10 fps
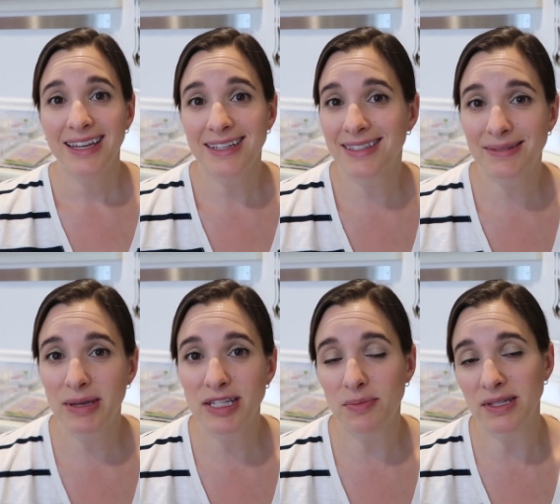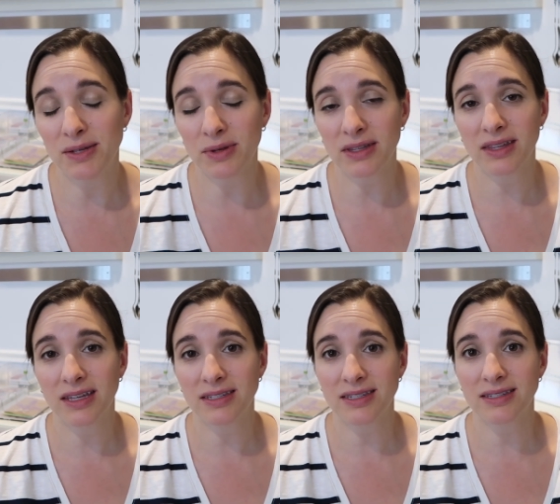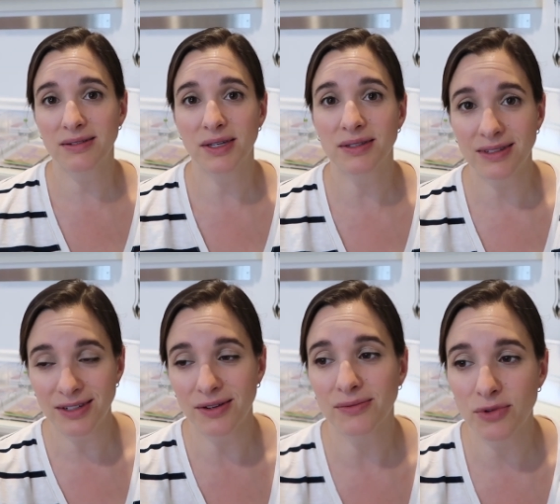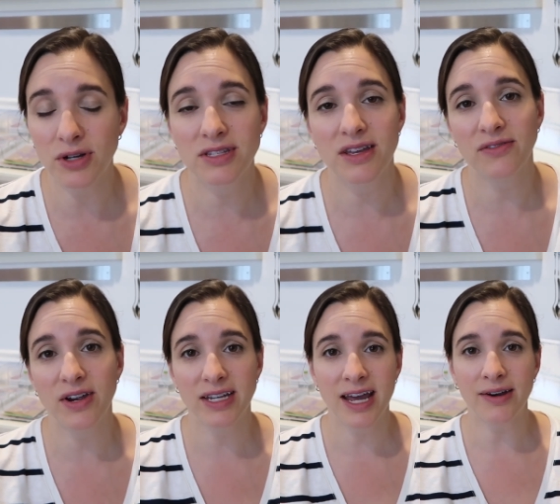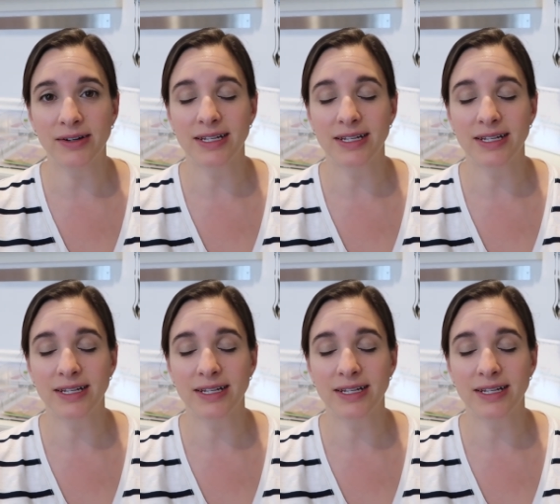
he's he's busy with his his you know work stuff right now,